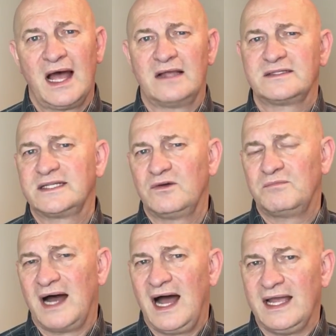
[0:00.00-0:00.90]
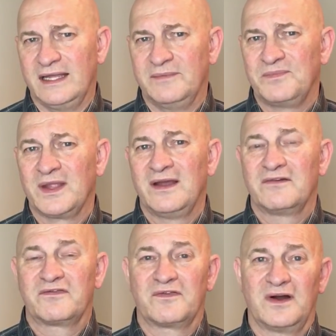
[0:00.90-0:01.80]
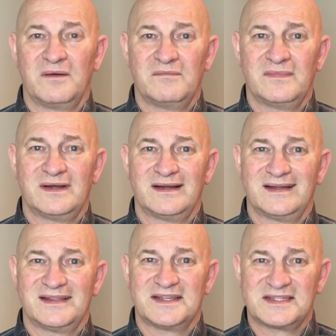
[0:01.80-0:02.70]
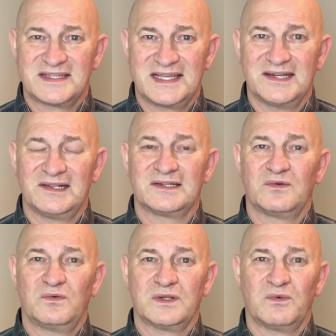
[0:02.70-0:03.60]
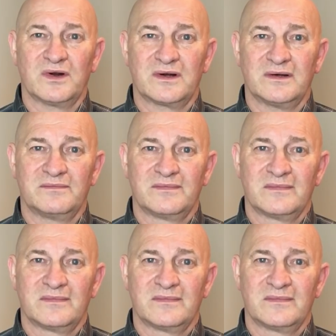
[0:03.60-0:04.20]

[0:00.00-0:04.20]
I'll still buy from the skilled woodworker.